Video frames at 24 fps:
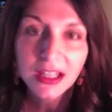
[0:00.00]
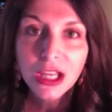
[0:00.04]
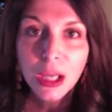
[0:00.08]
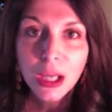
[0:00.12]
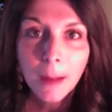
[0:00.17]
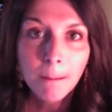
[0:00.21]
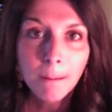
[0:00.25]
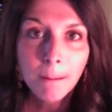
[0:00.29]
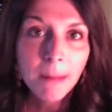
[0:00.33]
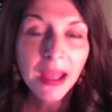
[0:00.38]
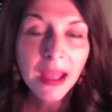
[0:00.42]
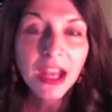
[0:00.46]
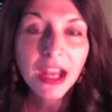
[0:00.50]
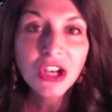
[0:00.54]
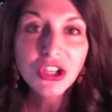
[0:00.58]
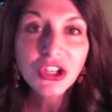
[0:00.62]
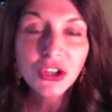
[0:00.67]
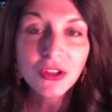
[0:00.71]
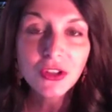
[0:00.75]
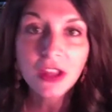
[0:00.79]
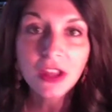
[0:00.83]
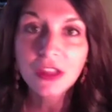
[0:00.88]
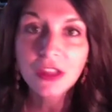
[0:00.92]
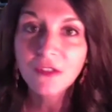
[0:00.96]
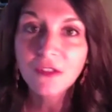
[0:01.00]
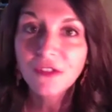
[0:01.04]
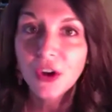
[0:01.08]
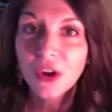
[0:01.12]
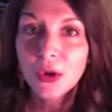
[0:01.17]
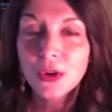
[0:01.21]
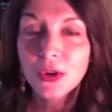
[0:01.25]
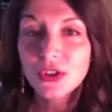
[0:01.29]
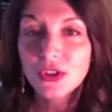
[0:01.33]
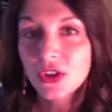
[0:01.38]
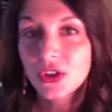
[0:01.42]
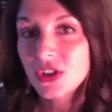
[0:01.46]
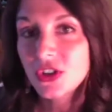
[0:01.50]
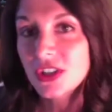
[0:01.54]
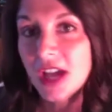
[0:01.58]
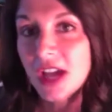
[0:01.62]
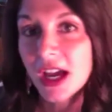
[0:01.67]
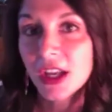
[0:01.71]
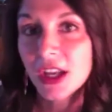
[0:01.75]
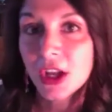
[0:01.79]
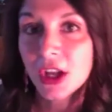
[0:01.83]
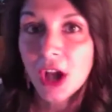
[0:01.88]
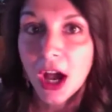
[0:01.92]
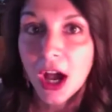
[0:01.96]
Make sure that the photos are
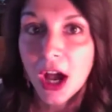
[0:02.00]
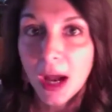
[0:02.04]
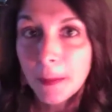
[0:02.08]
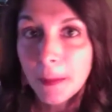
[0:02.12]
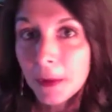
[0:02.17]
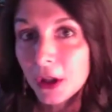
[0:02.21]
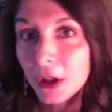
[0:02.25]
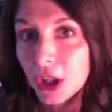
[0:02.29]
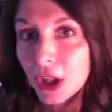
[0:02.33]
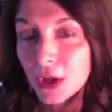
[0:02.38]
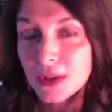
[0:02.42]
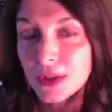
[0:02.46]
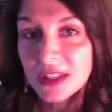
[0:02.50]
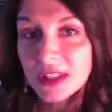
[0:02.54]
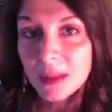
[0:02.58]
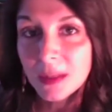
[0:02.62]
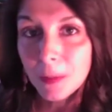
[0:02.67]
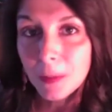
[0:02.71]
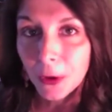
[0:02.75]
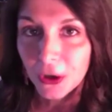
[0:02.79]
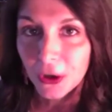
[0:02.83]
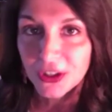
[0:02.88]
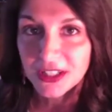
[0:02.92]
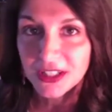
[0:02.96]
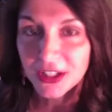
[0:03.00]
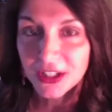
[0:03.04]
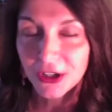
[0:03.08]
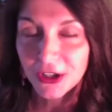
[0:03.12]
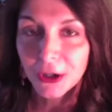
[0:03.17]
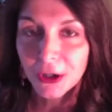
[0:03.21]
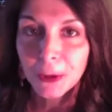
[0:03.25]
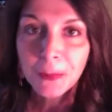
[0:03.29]
done up close and personal,